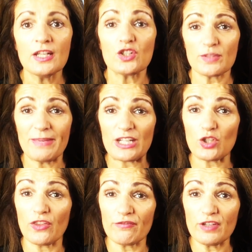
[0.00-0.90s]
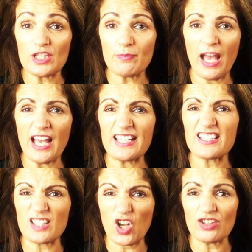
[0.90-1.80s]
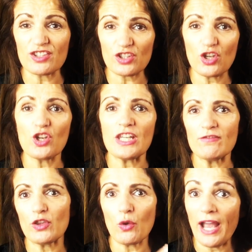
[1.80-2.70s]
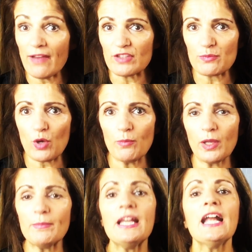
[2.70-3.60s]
Just make sure the first part is the concern, even though I have this problem,